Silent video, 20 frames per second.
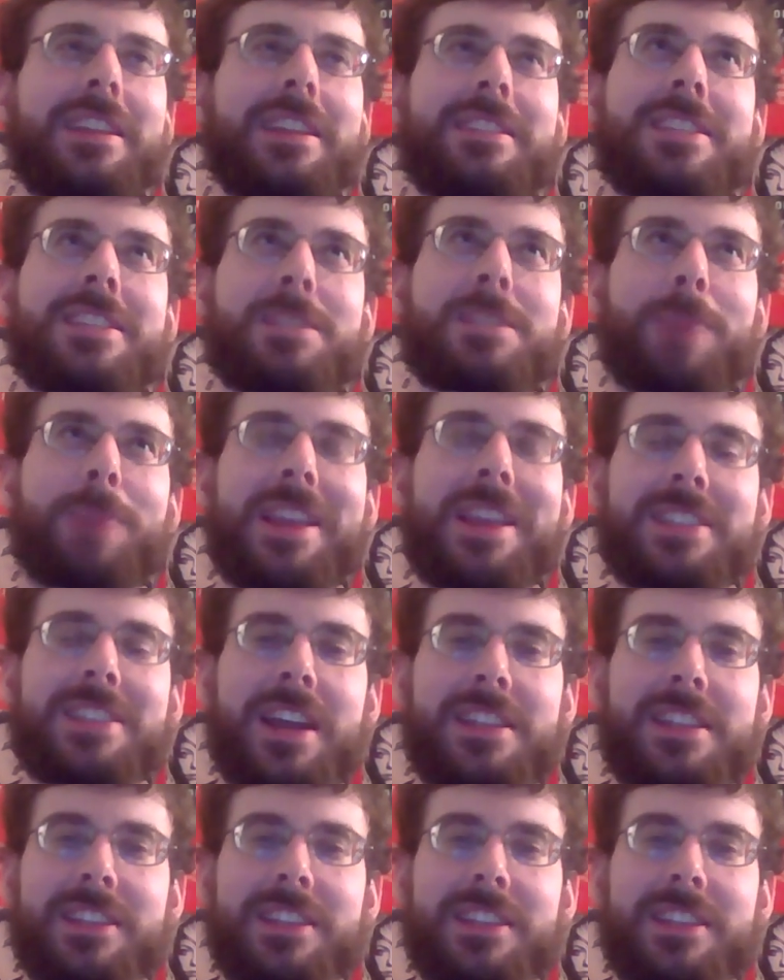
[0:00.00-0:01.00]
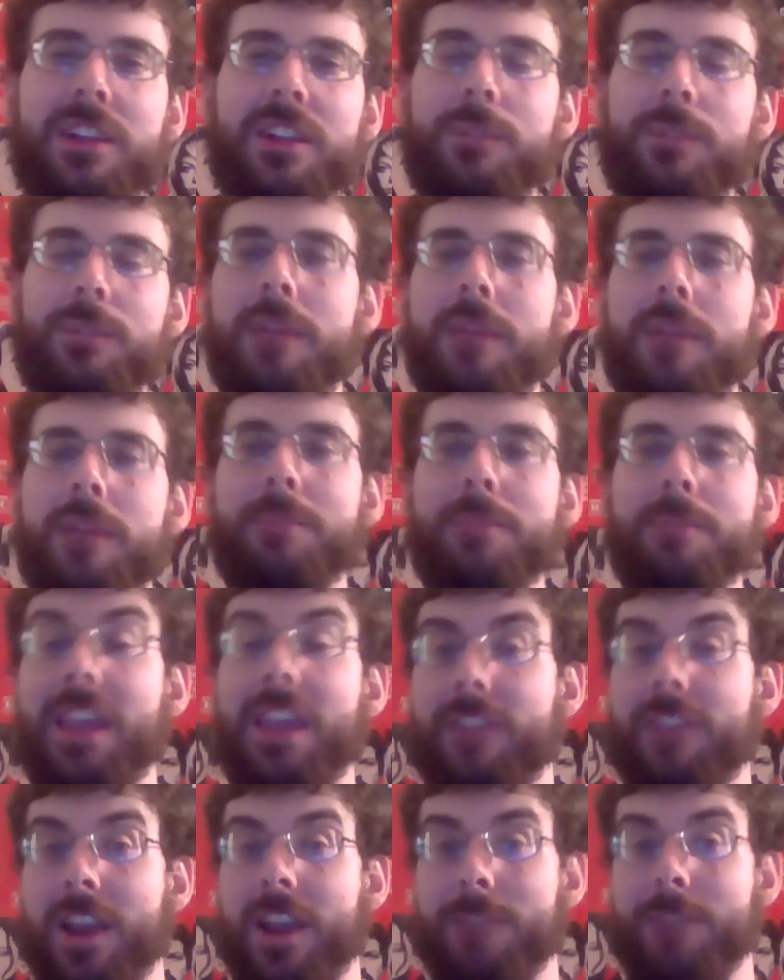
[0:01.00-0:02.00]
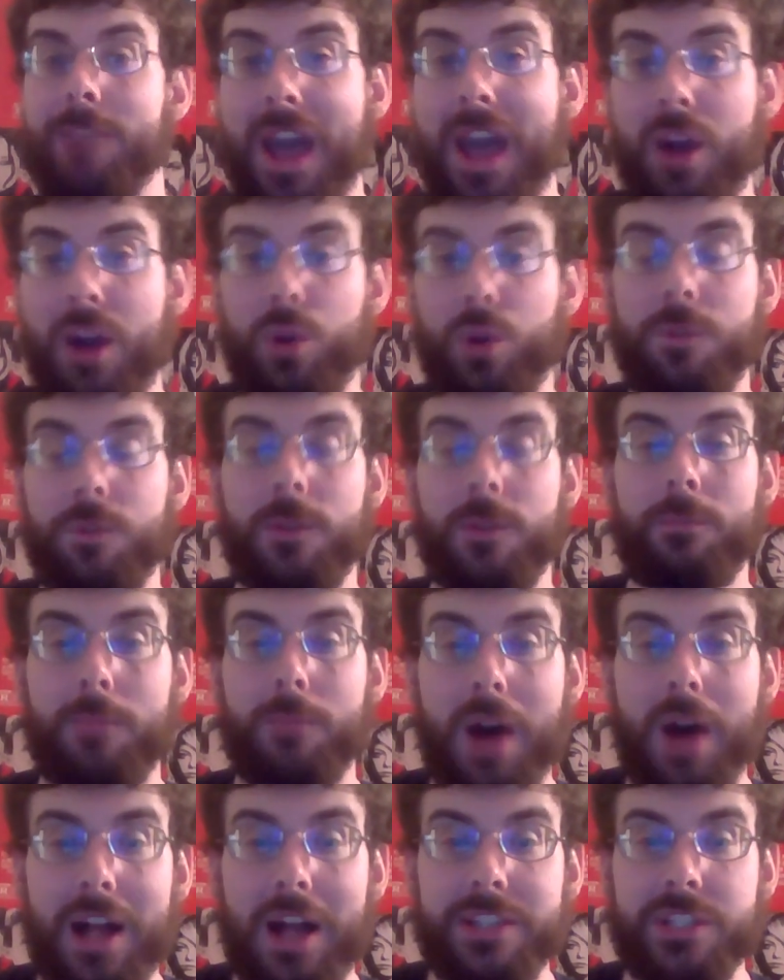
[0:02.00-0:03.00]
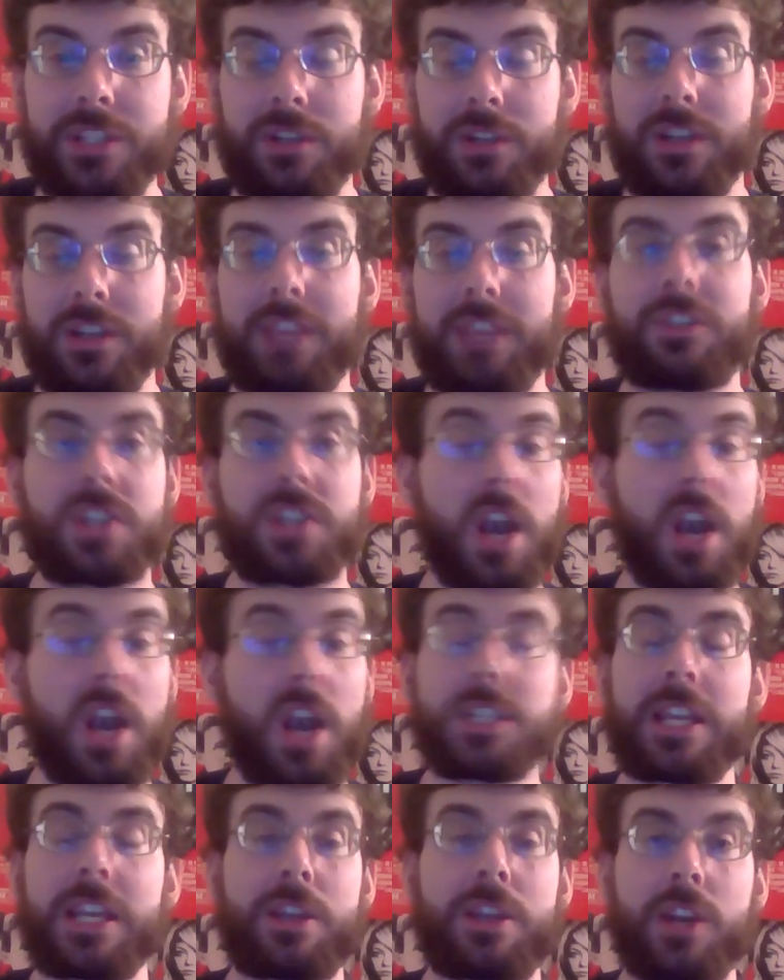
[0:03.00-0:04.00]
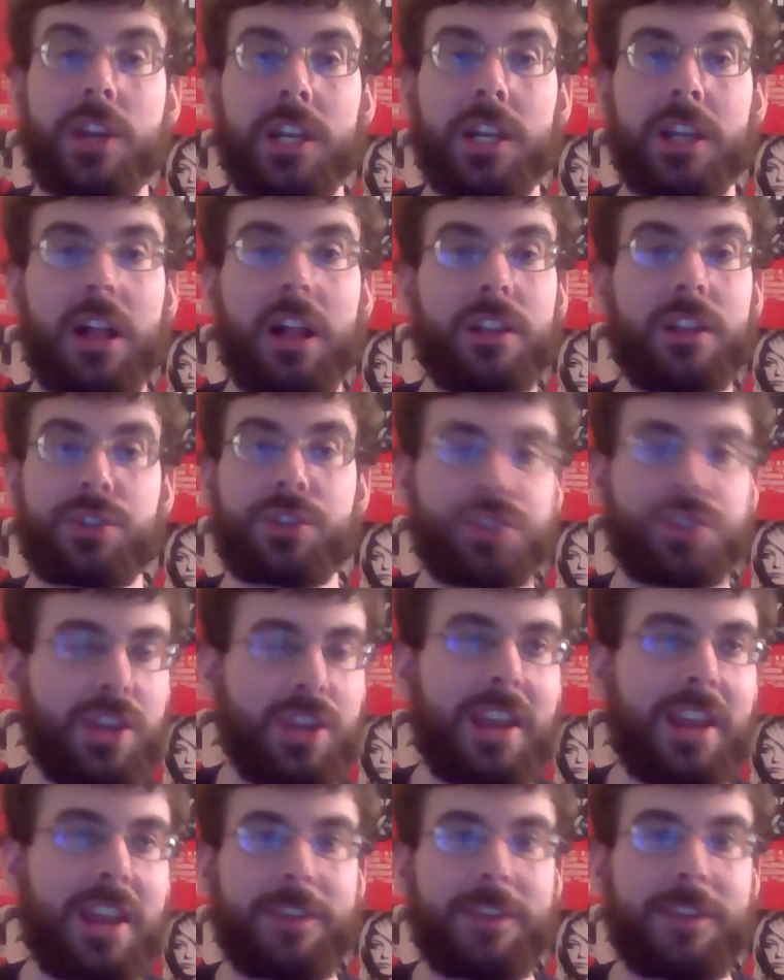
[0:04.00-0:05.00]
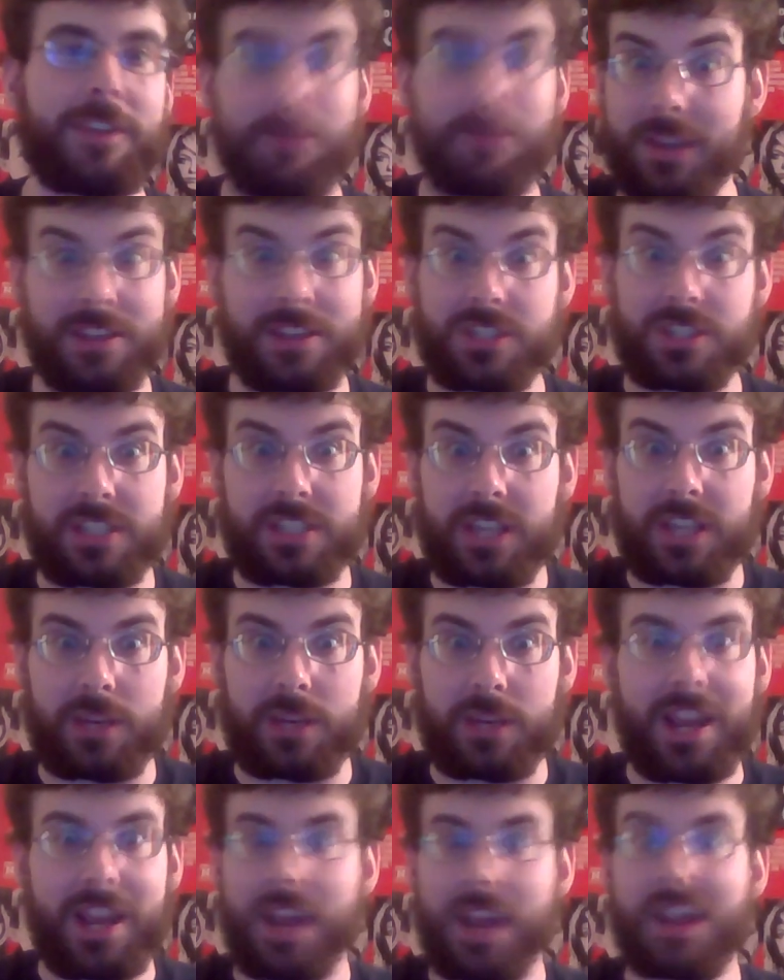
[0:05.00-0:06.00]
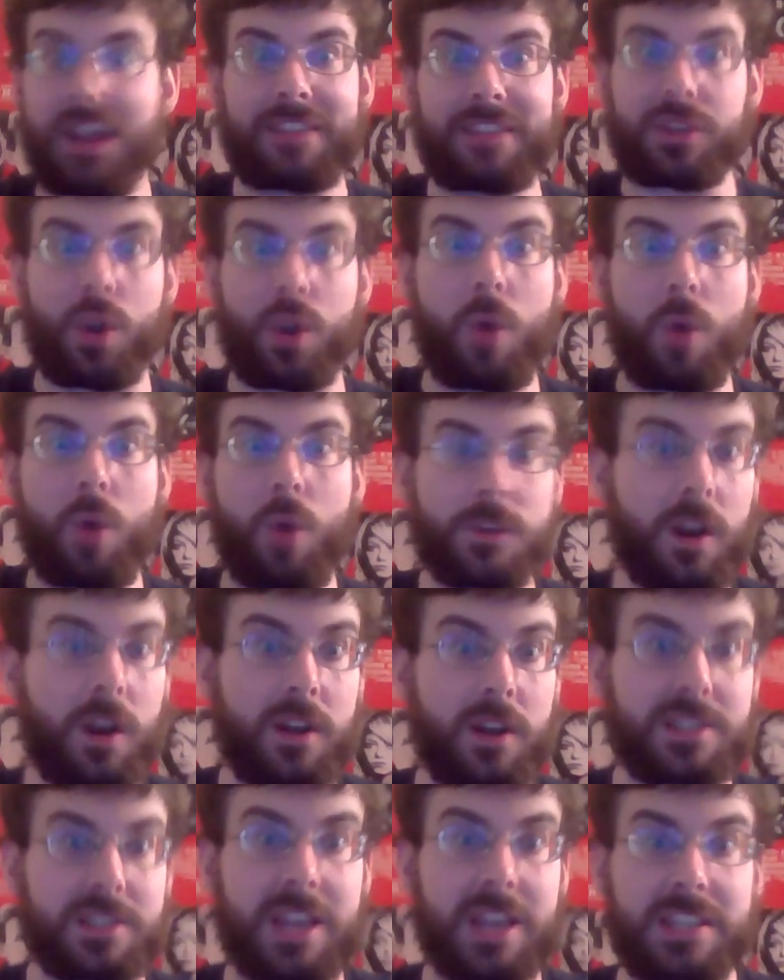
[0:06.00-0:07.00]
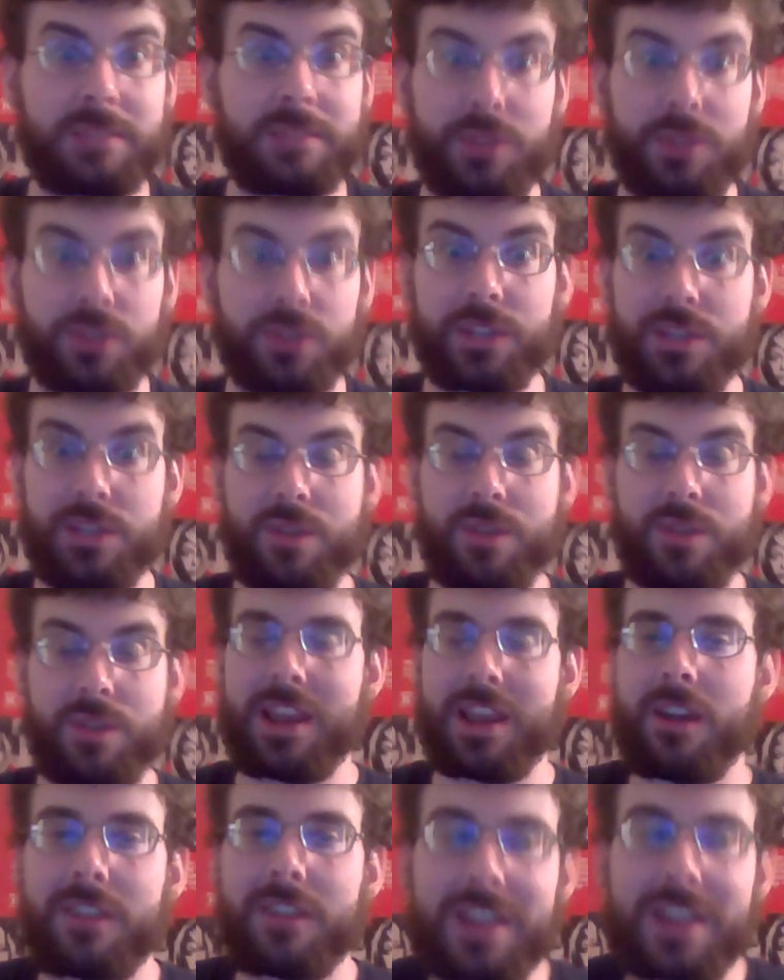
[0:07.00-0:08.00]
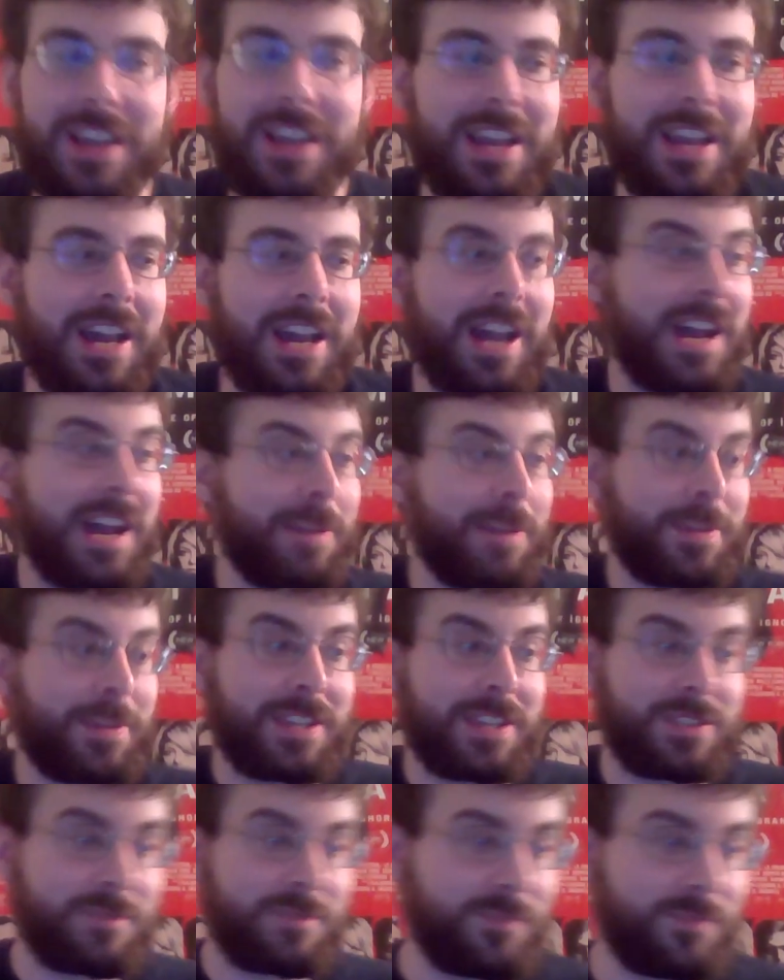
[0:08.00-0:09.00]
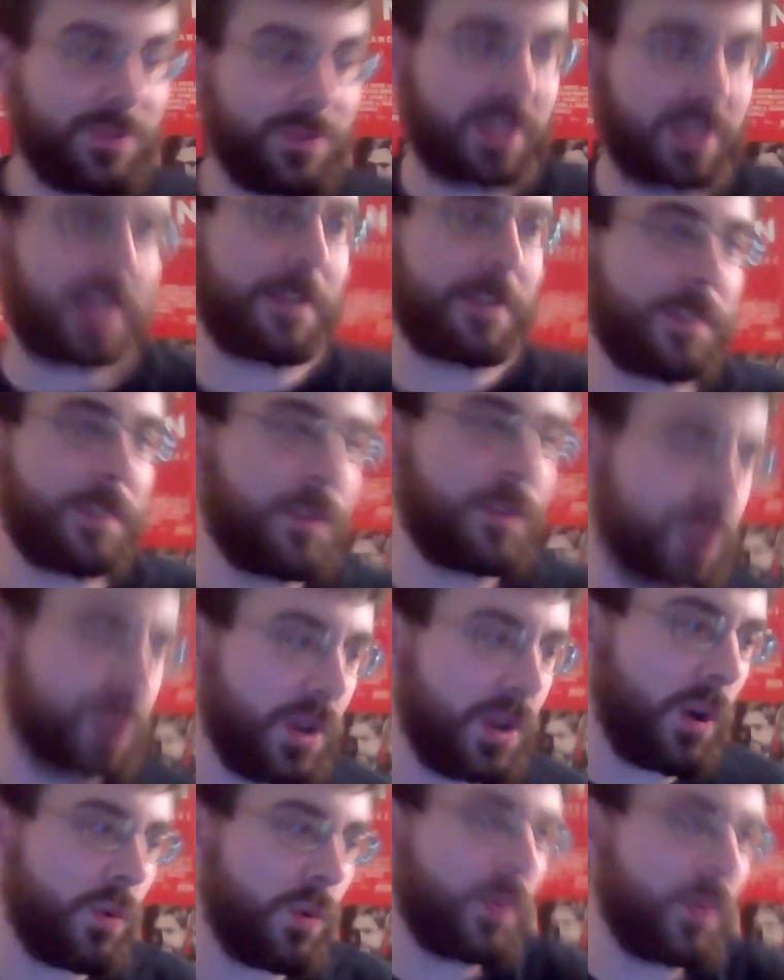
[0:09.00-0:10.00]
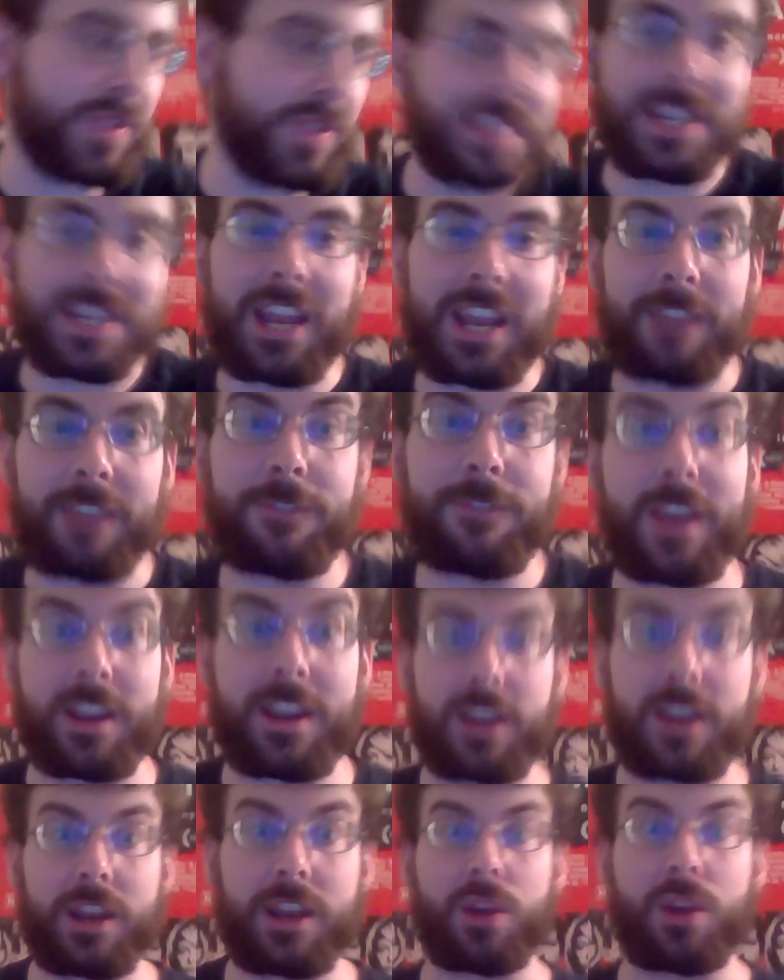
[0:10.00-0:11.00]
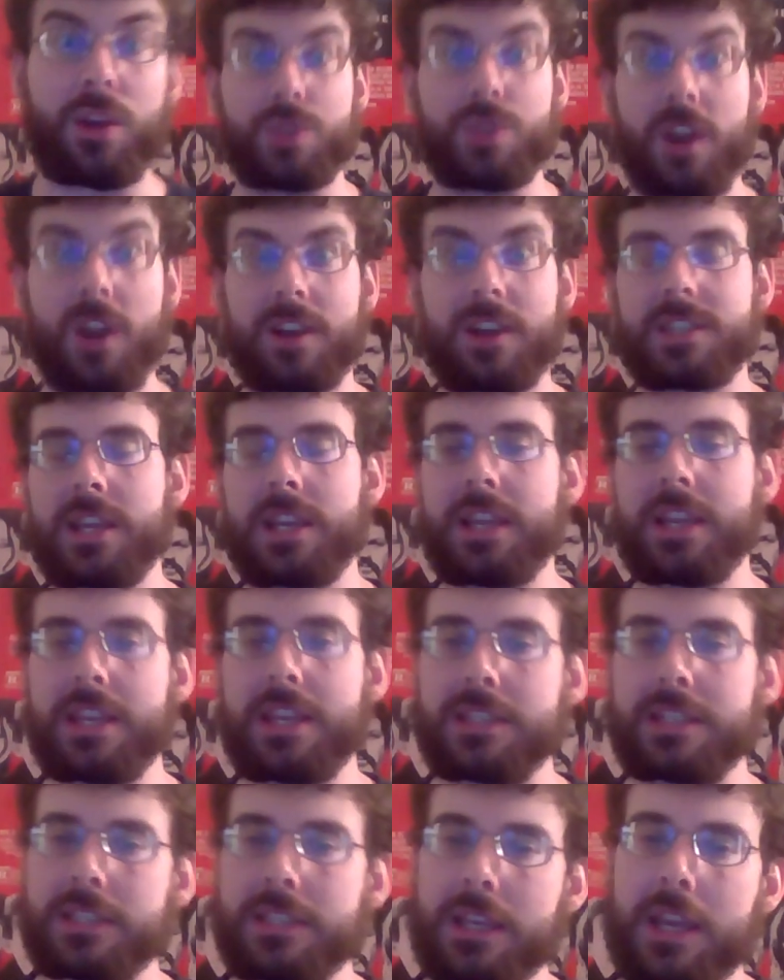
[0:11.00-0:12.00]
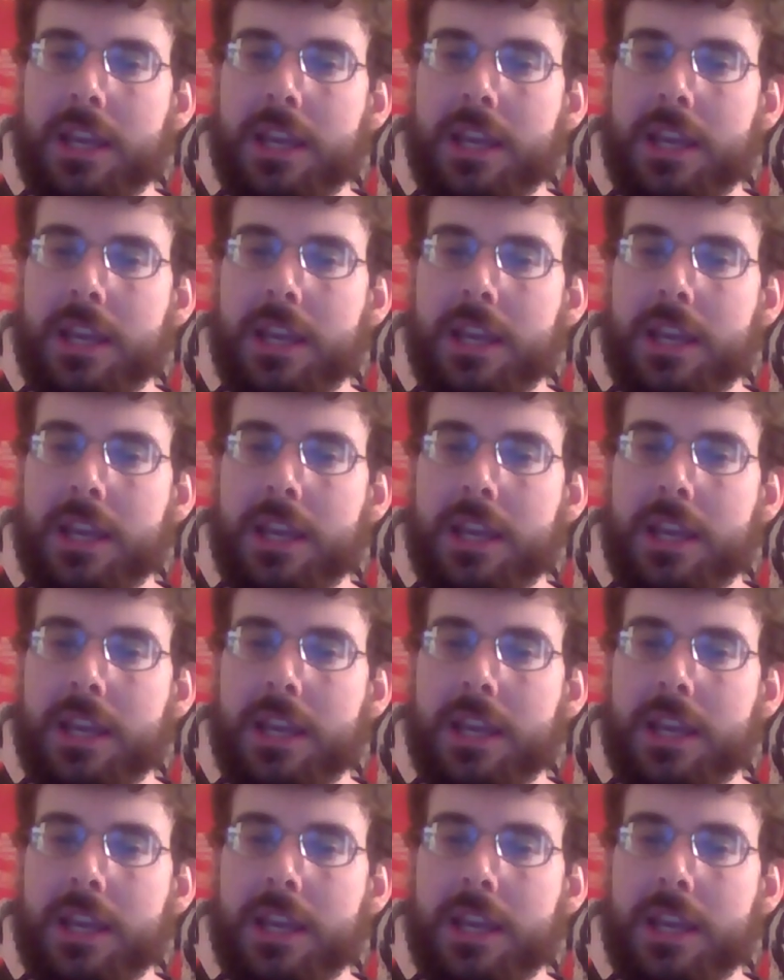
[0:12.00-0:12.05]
Space Godzilla might be a very powerful monster, and even Darkseid could acknowledge in a fight. I'm going to just tell you right now, I don't have to go over Darkseid's abilities right now, because if you know this kind of fight, you're going to know who Darkseid is.